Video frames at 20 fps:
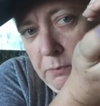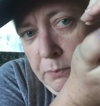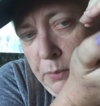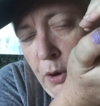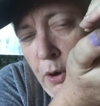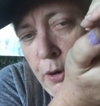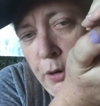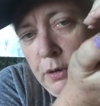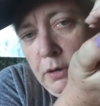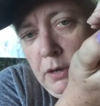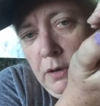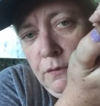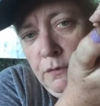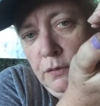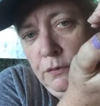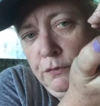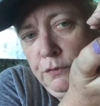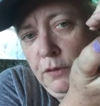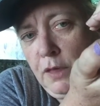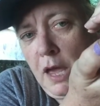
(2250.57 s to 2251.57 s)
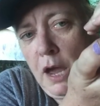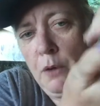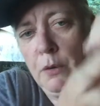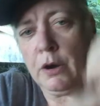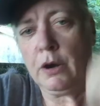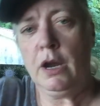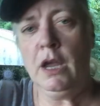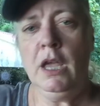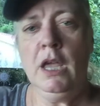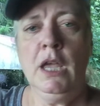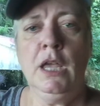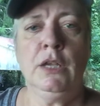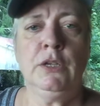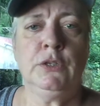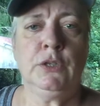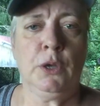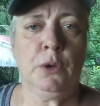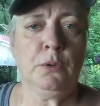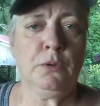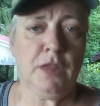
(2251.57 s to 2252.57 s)
part of the flower.
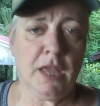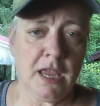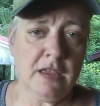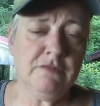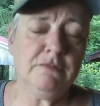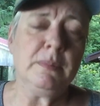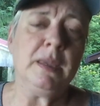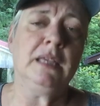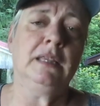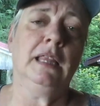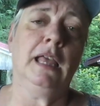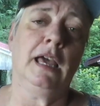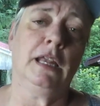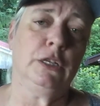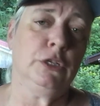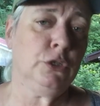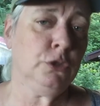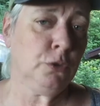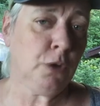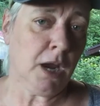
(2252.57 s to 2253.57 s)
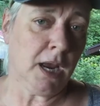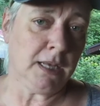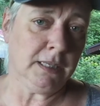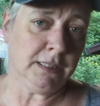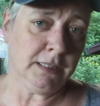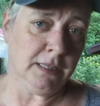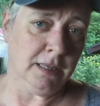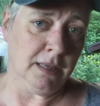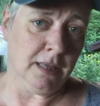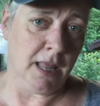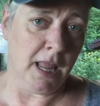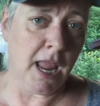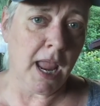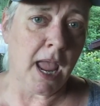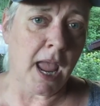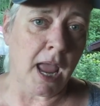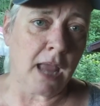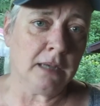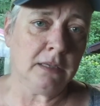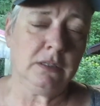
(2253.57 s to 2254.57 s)
So they've made a lot of strides in
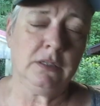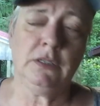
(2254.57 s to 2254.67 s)
that.